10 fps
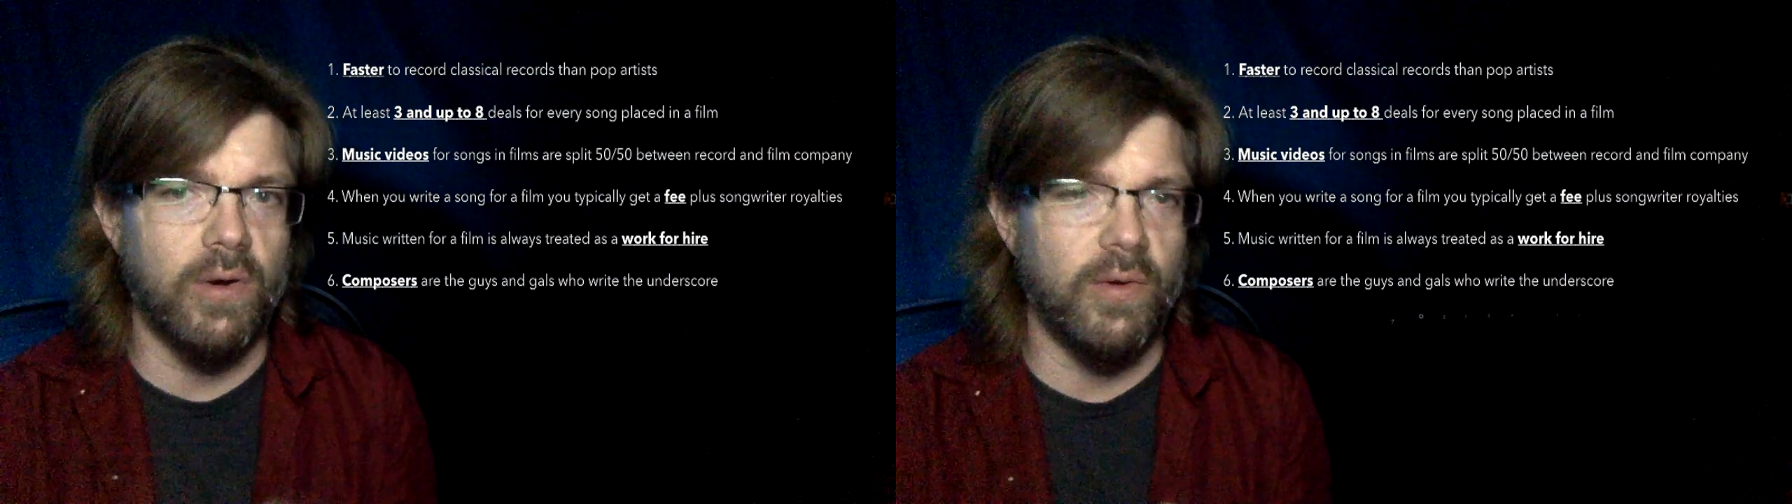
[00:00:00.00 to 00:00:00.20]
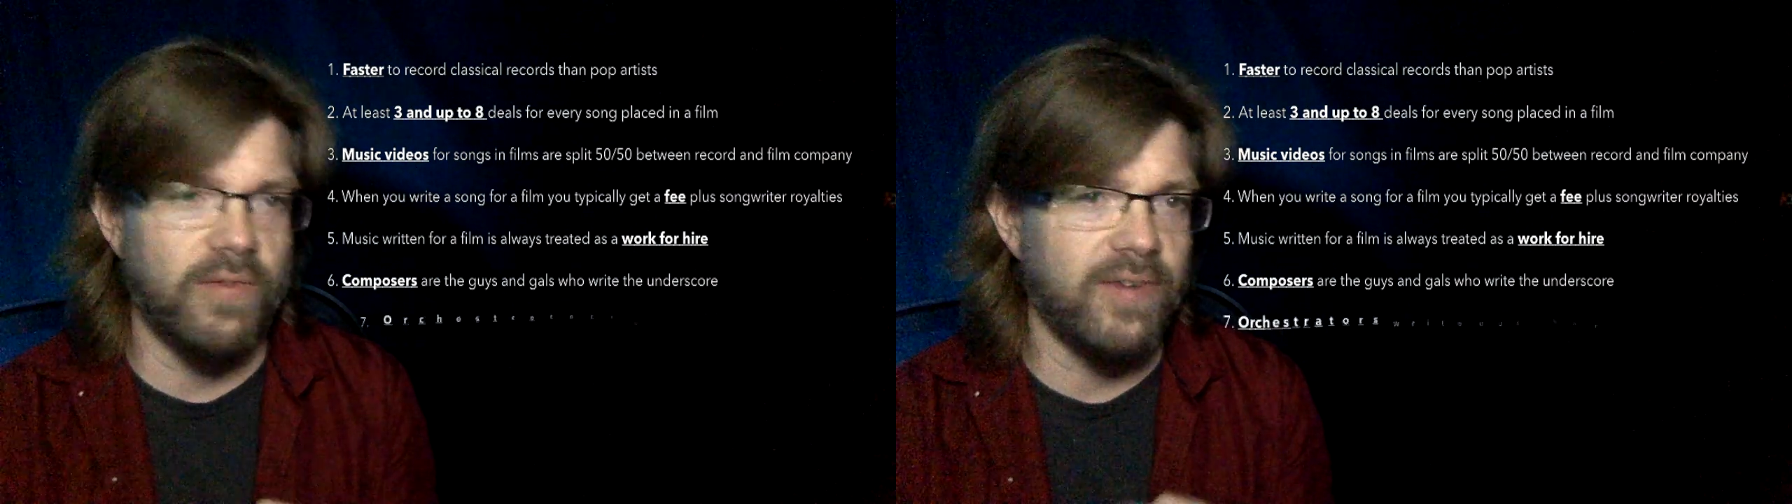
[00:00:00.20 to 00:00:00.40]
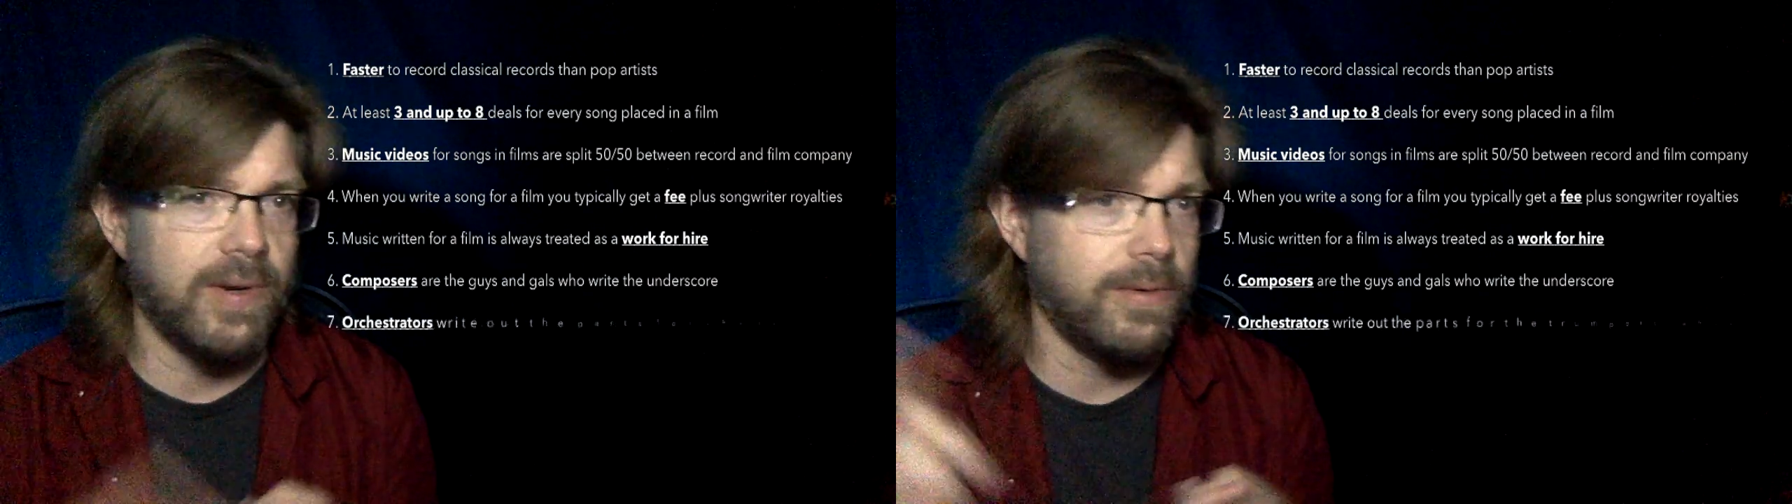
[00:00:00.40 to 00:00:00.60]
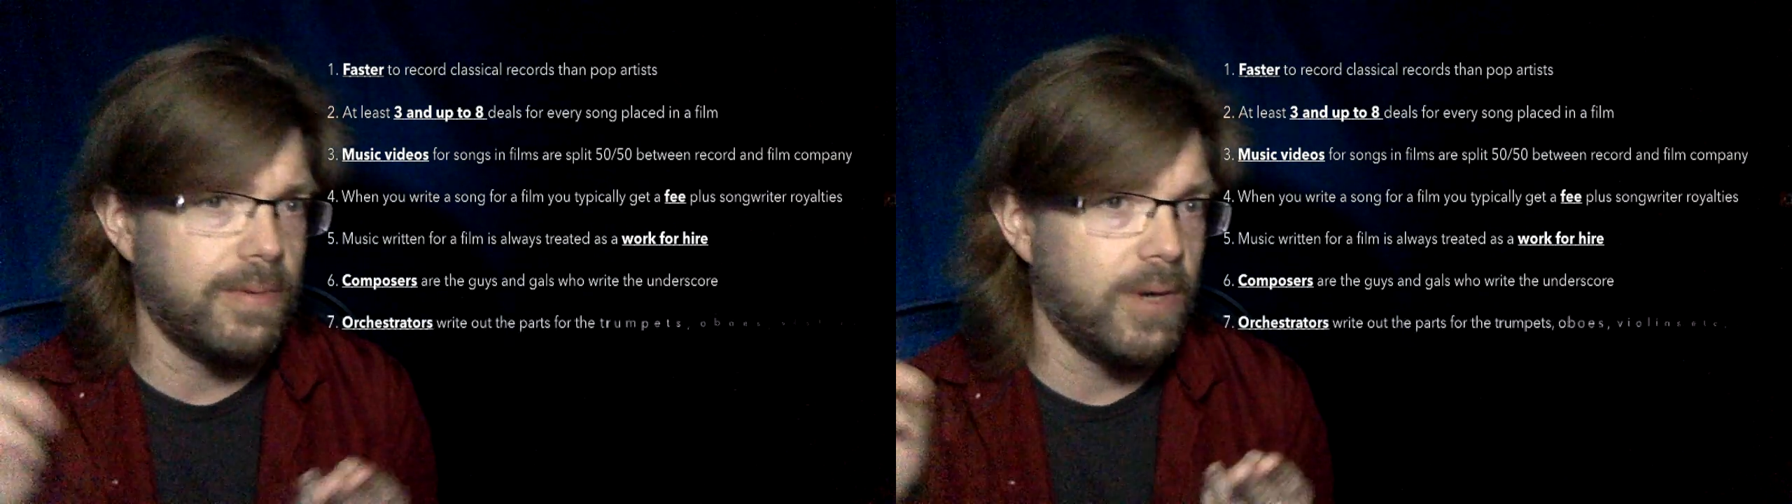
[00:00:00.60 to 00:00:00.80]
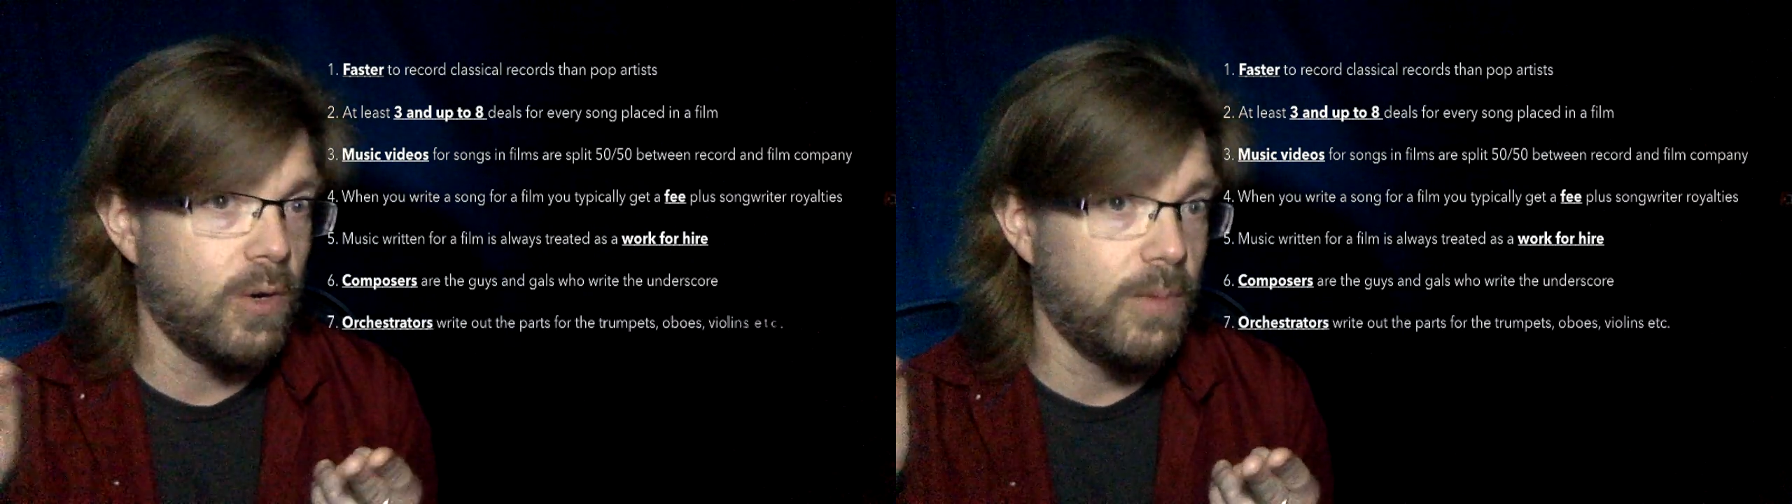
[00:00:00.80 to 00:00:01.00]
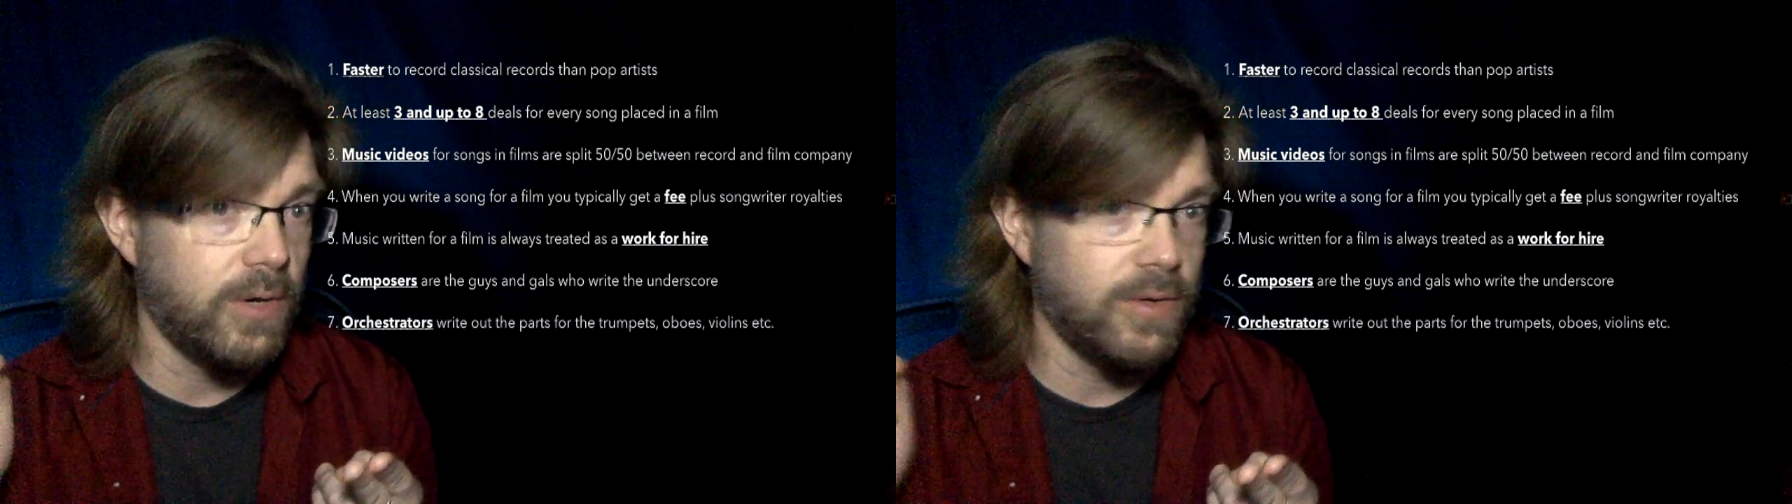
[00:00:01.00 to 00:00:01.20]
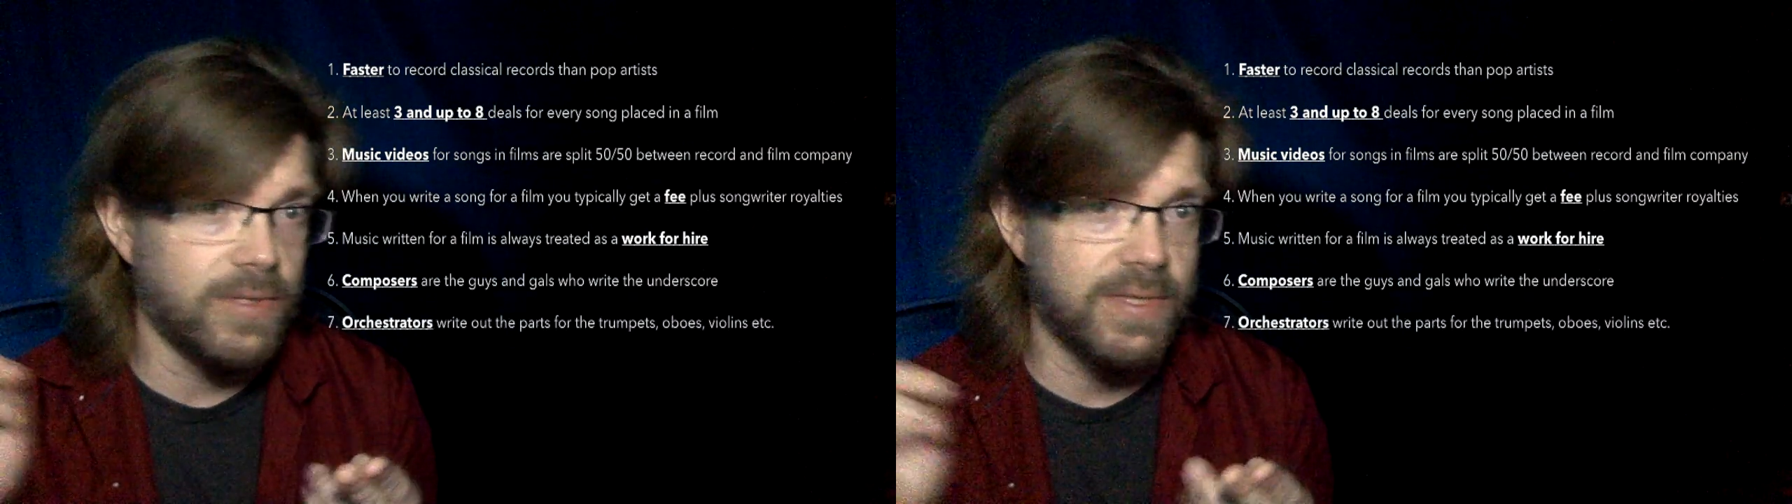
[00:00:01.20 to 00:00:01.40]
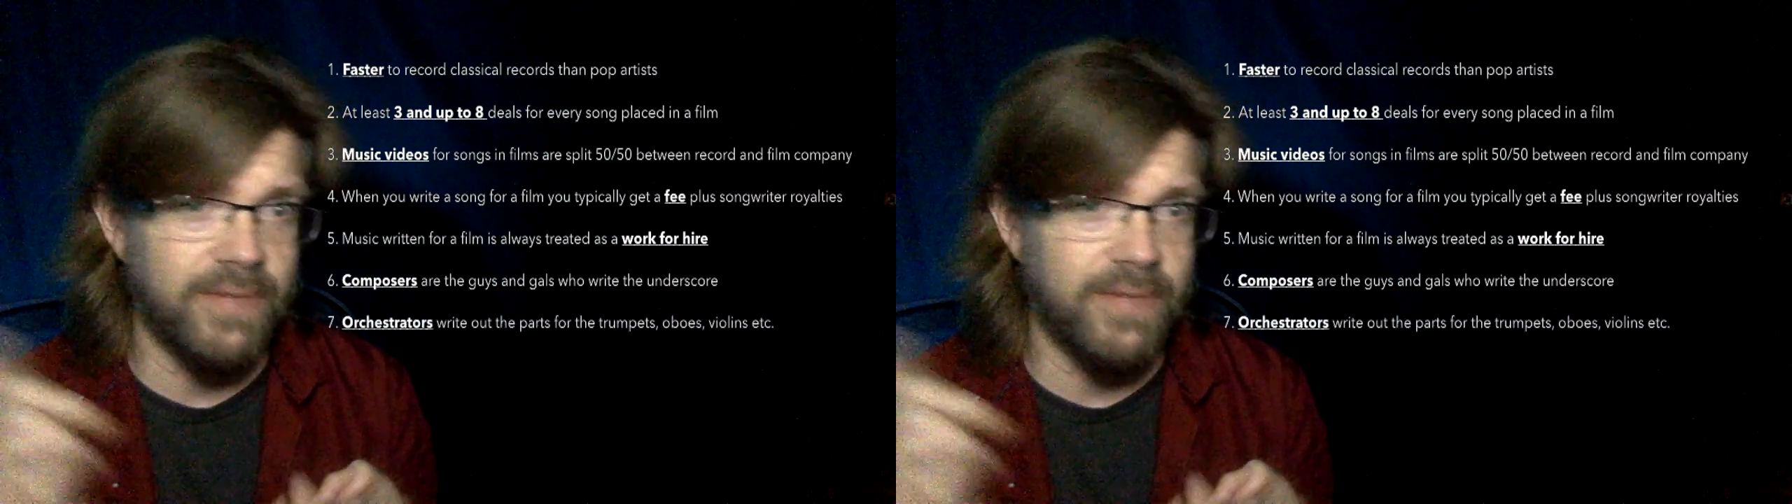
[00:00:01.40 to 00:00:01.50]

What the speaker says: oboes and